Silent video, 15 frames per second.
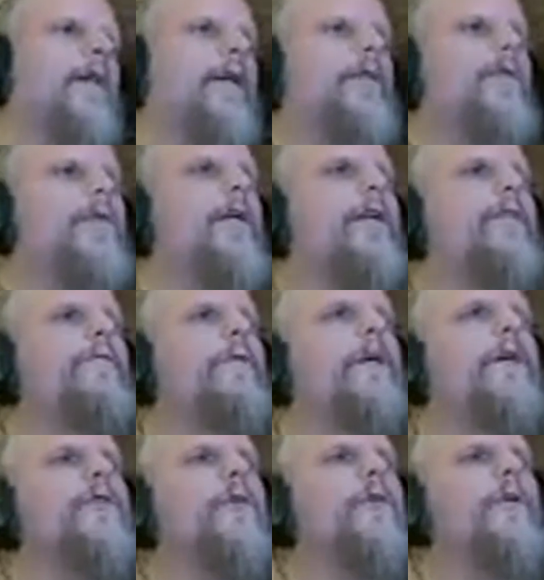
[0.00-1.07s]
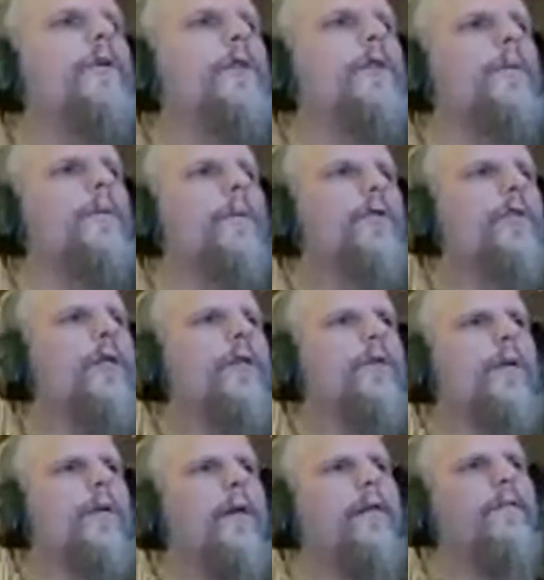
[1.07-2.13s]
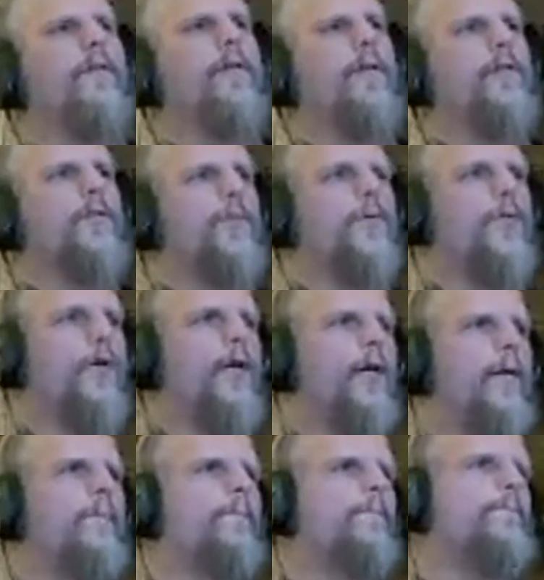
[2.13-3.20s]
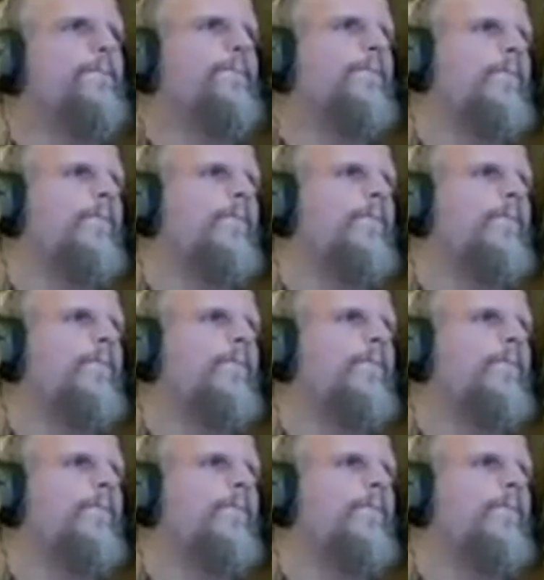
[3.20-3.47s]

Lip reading: And like I said, if you guys are new to my channel, haven't yet subscribed,